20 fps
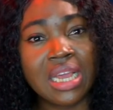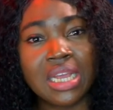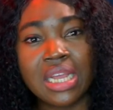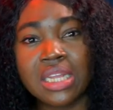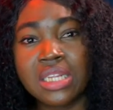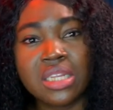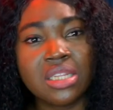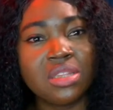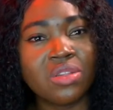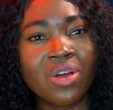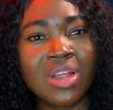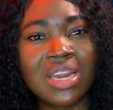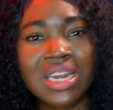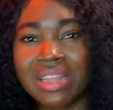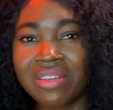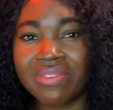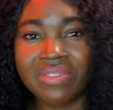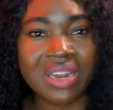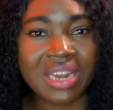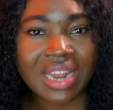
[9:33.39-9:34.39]
He did not
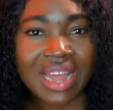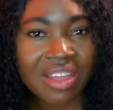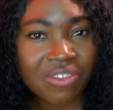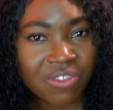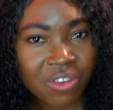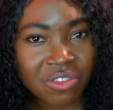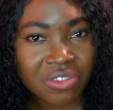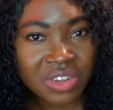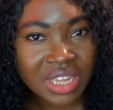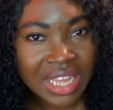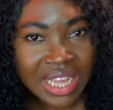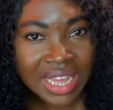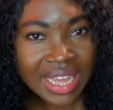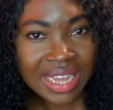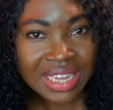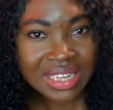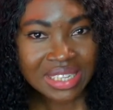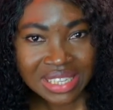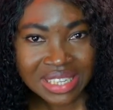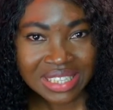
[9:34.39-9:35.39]
live a life of a
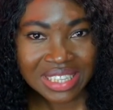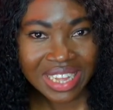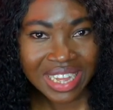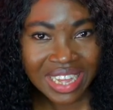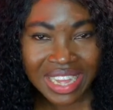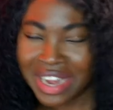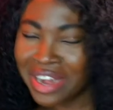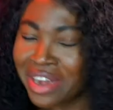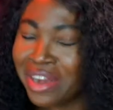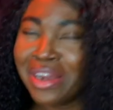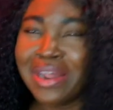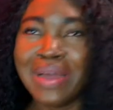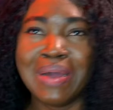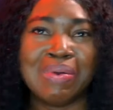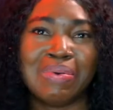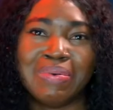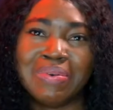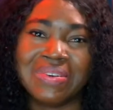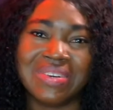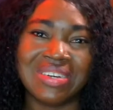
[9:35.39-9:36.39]
king, did he?
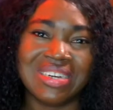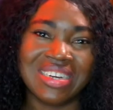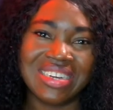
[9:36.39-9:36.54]
No.